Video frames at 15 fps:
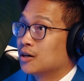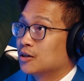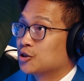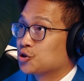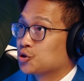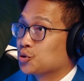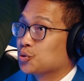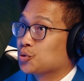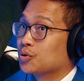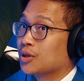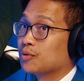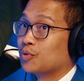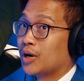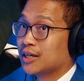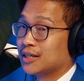soothe
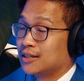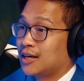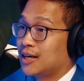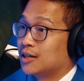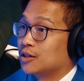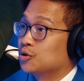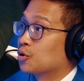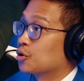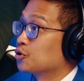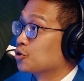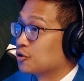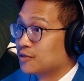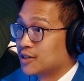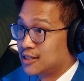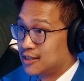and regulate your
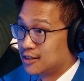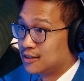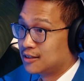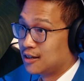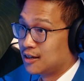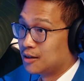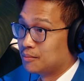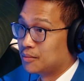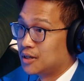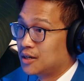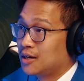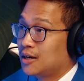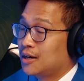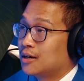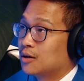nervous system
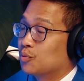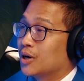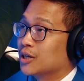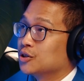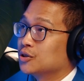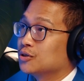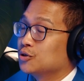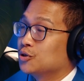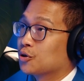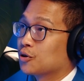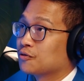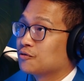when you're